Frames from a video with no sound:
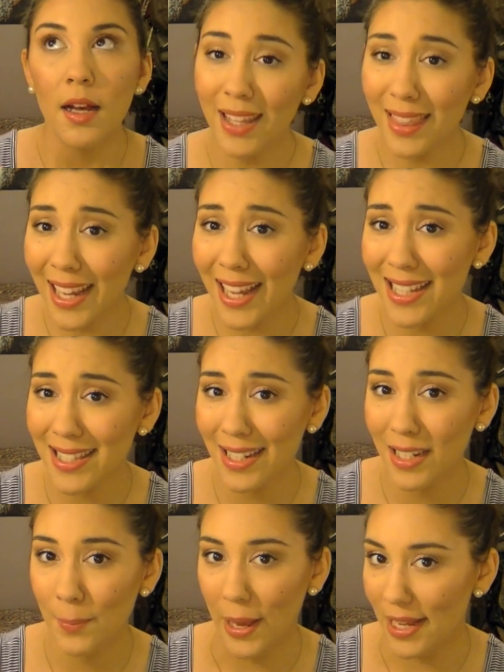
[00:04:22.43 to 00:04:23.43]
like I said
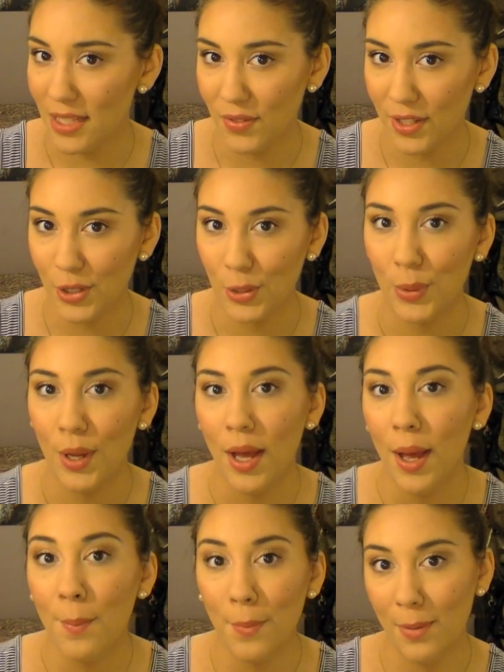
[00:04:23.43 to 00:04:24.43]
in the past video,
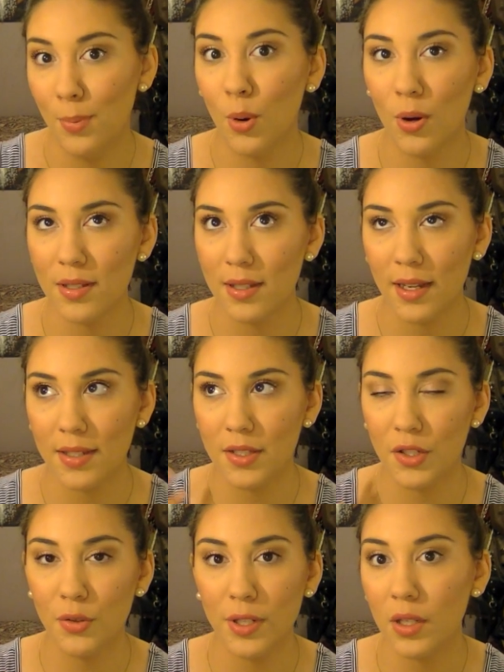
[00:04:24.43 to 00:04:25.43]
my pores like
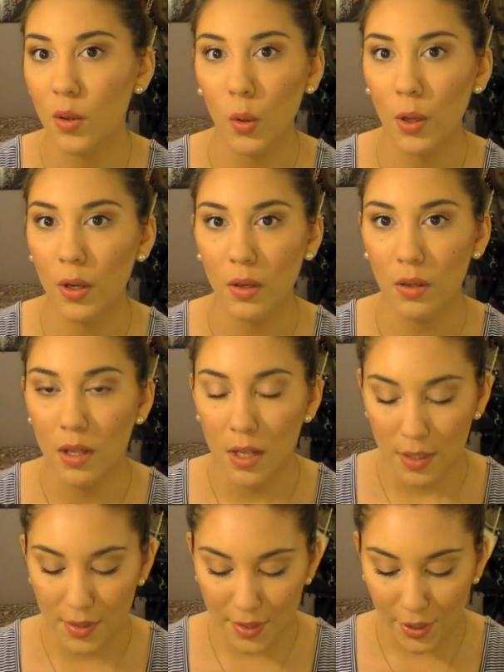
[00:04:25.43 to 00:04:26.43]
secrete oil,
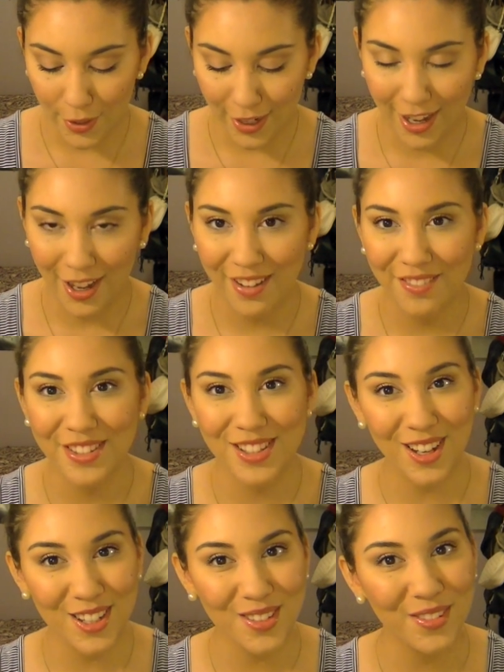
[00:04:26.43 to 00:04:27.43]
so it's
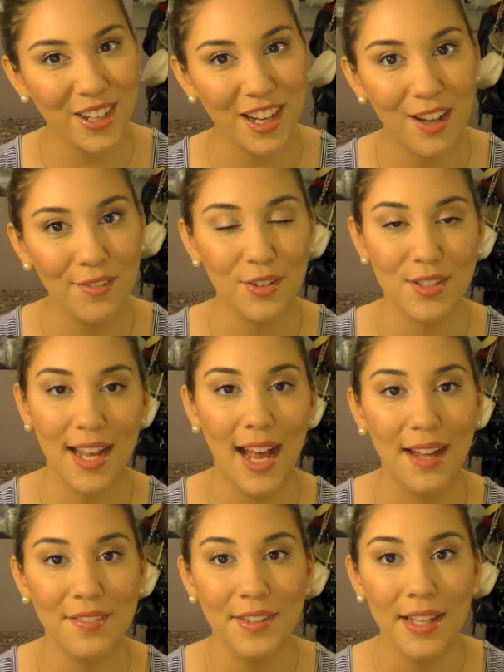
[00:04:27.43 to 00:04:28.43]
also very helpful to
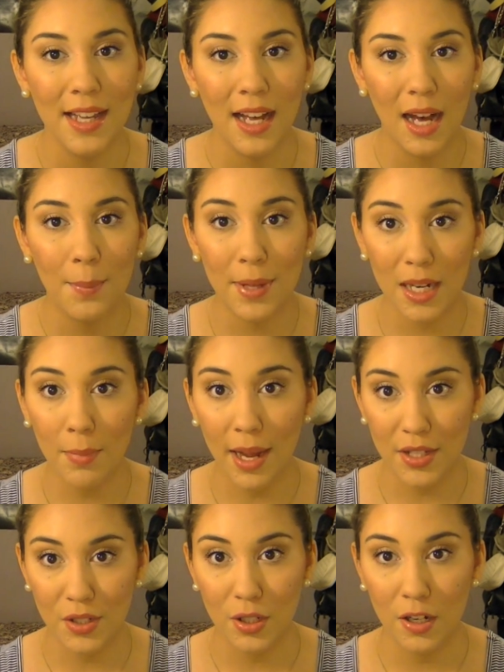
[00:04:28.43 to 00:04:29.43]
have a
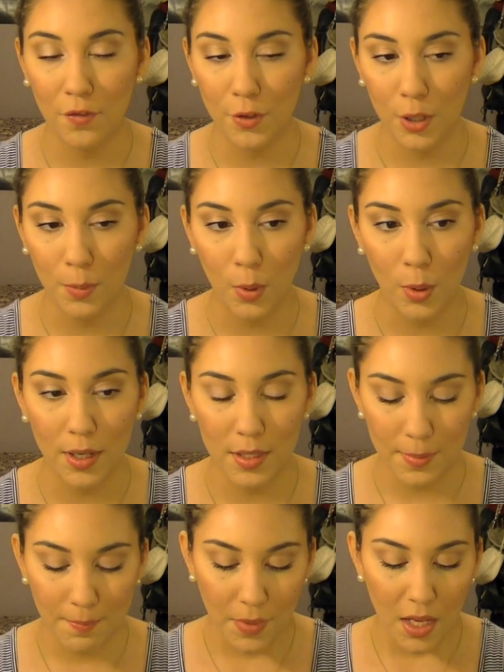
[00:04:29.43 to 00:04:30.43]
minimizer for your
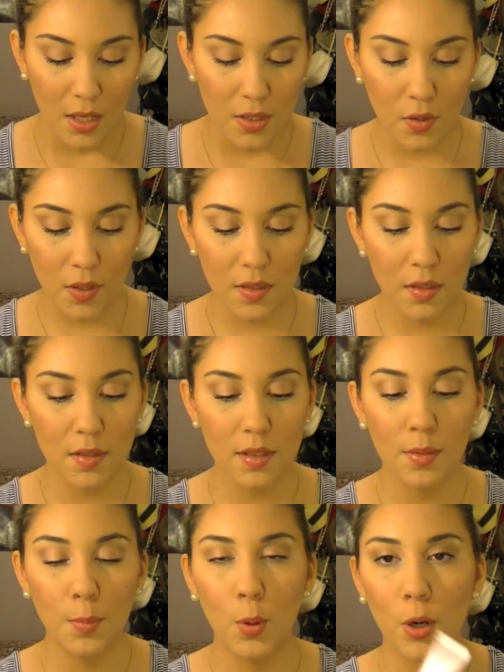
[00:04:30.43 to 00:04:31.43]
pores. So this is
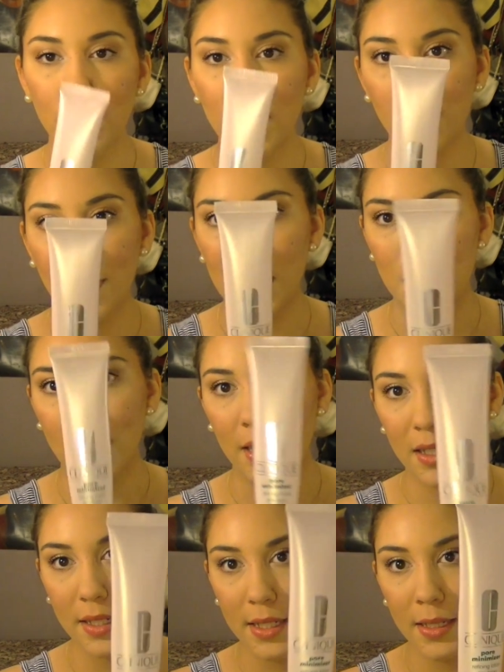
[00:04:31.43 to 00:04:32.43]
the Pore Minimizer by
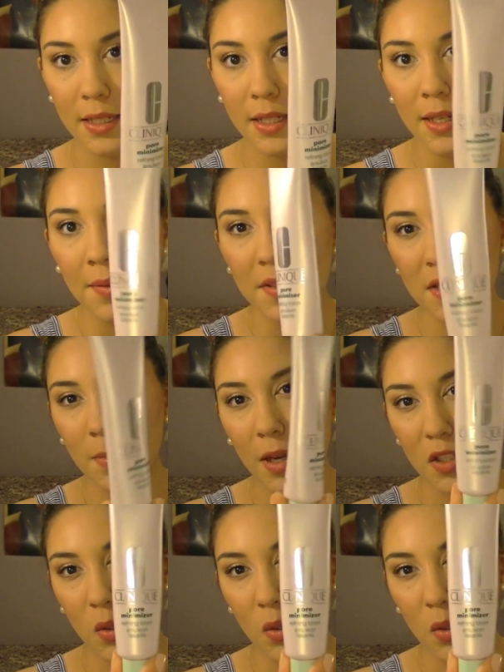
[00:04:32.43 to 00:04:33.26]
Clinique. This is about